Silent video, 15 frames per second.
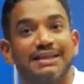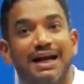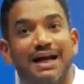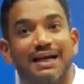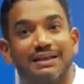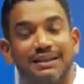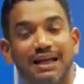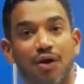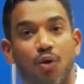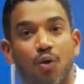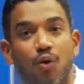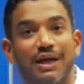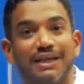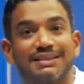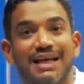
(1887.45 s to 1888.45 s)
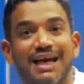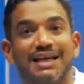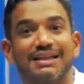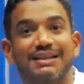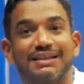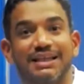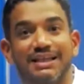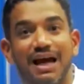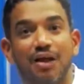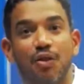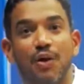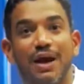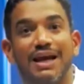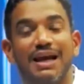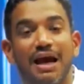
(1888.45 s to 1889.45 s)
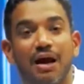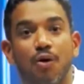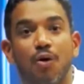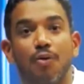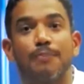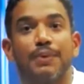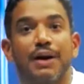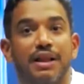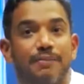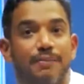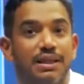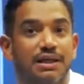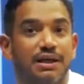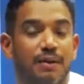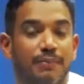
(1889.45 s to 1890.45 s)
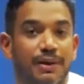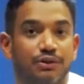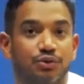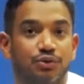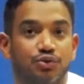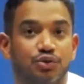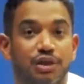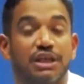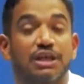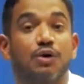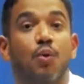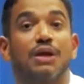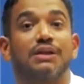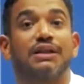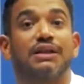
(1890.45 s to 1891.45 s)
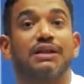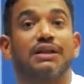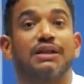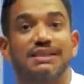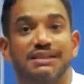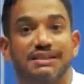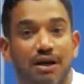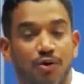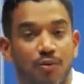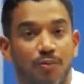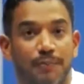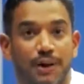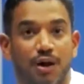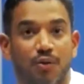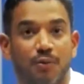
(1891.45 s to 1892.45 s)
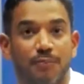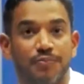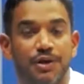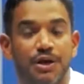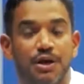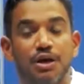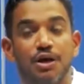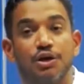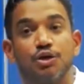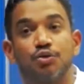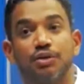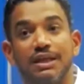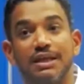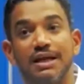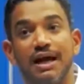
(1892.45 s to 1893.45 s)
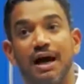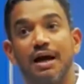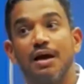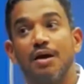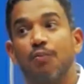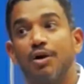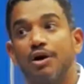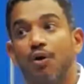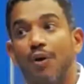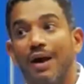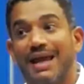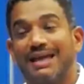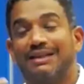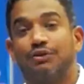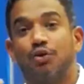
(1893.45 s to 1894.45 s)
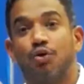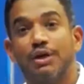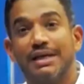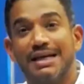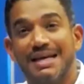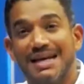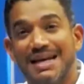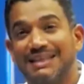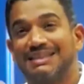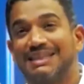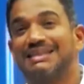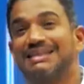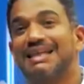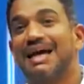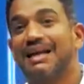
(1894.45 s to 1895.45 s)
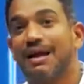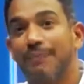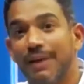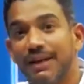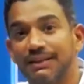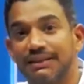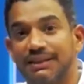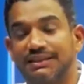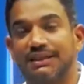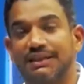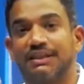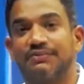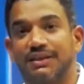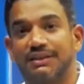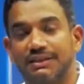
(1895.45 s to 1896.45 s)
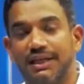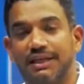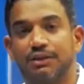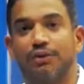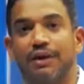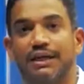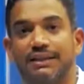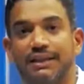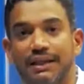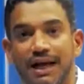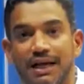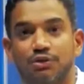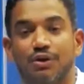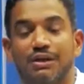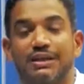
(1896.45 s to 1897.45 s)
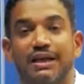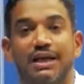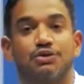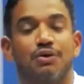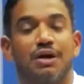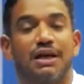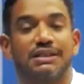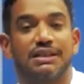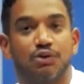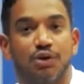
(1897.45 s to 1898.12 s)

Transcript: You can only find the total amount of money of money that has invested in buying the vaccines.